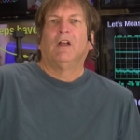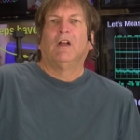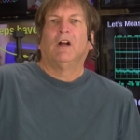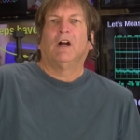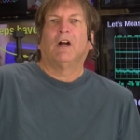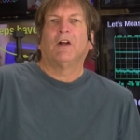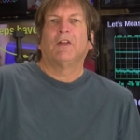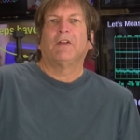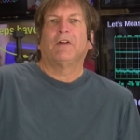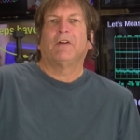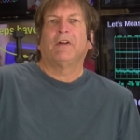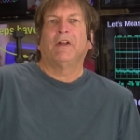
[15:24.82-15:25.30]

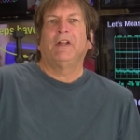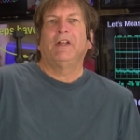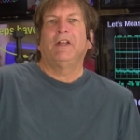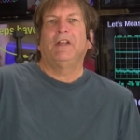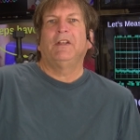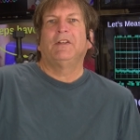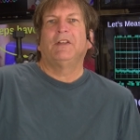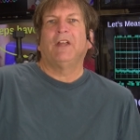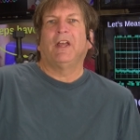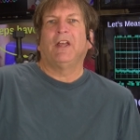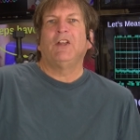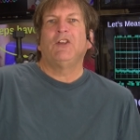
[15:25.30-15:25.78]
Are there any
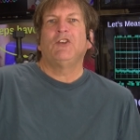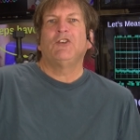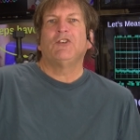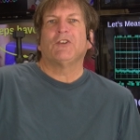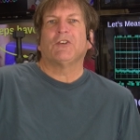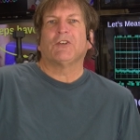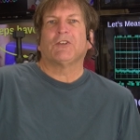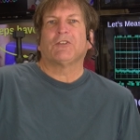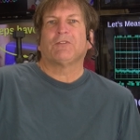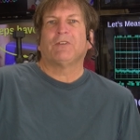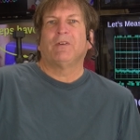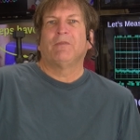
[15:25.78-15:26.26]

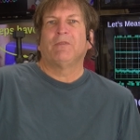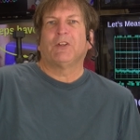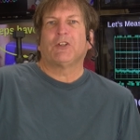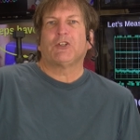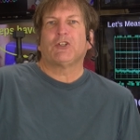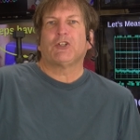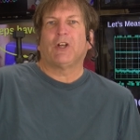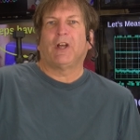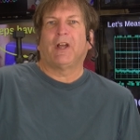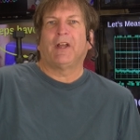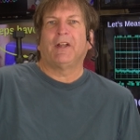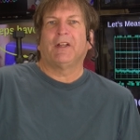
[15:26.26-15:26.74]
dangers from the
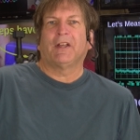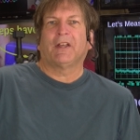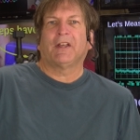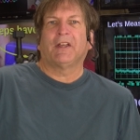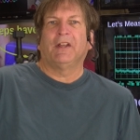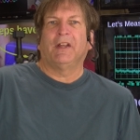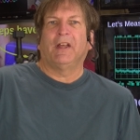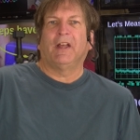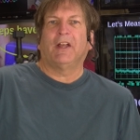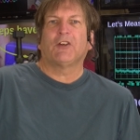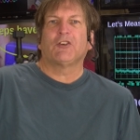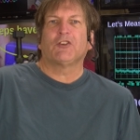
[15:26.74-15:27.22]
China
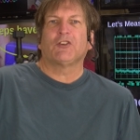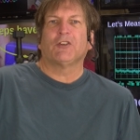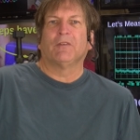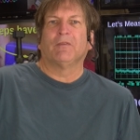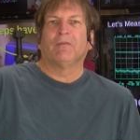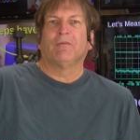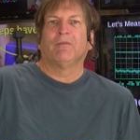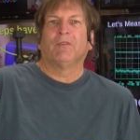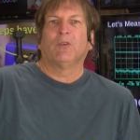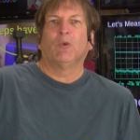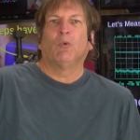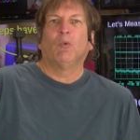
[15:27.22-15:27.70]

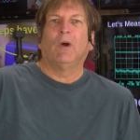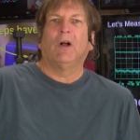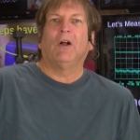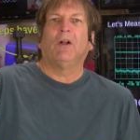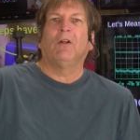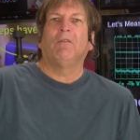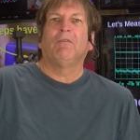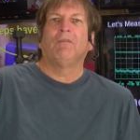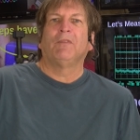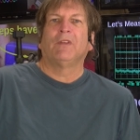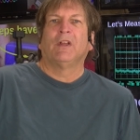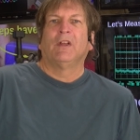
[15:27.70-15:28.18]
connection?
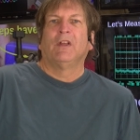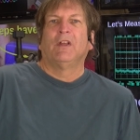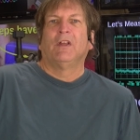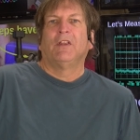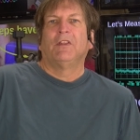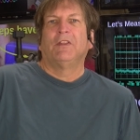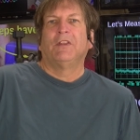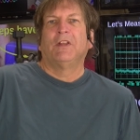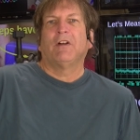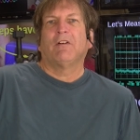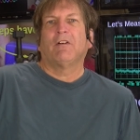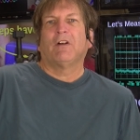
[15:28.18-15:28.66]
Well,
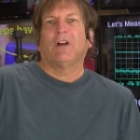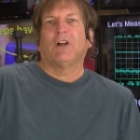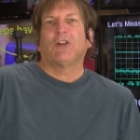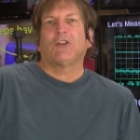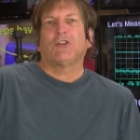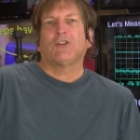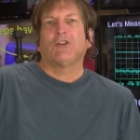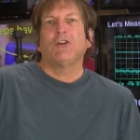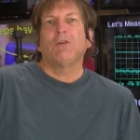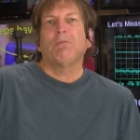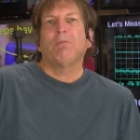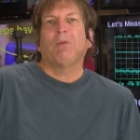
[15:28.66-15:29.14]
there are
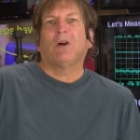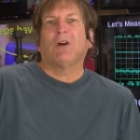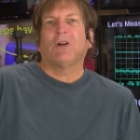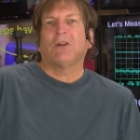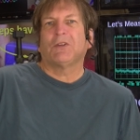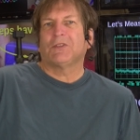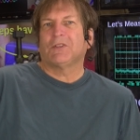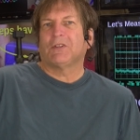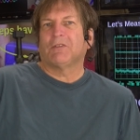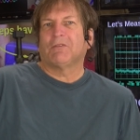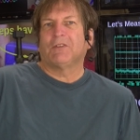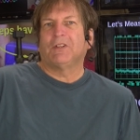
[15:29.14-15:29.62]
two
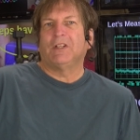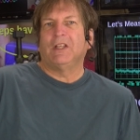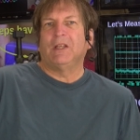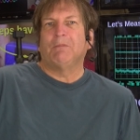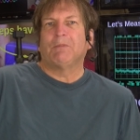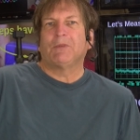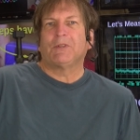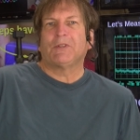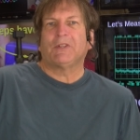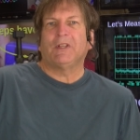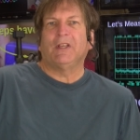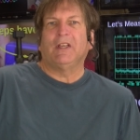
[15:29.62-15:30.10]
parts of
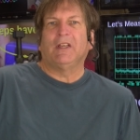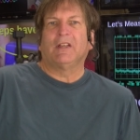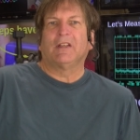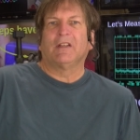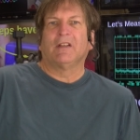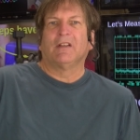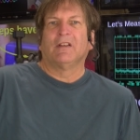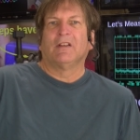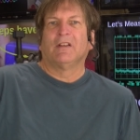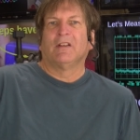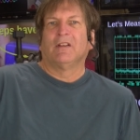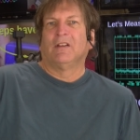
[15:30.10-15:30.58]
DeepSeek.